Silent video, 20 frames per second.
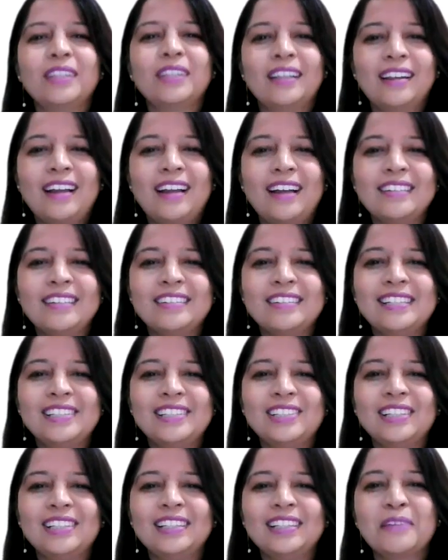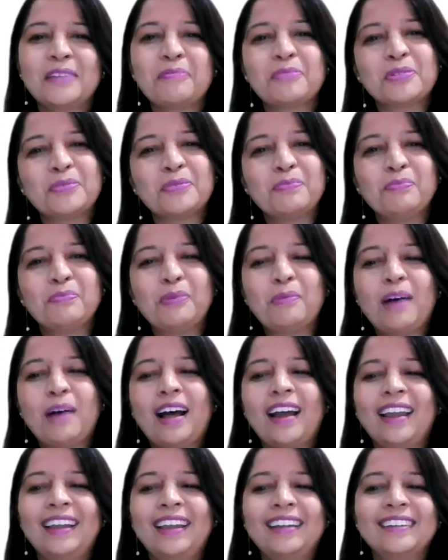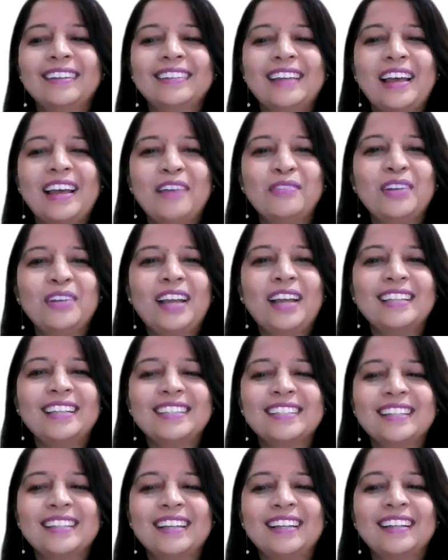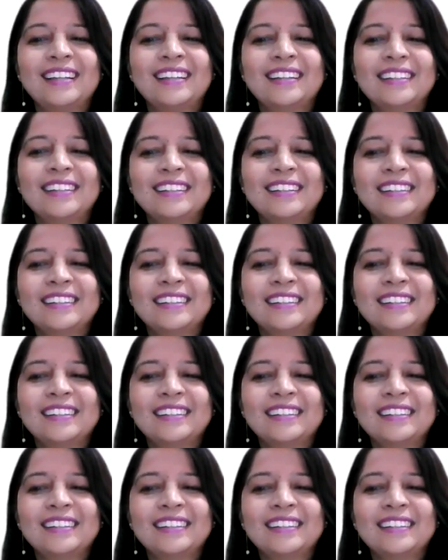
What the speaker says: with another teaching tips. Bye-bye. Have a nice day.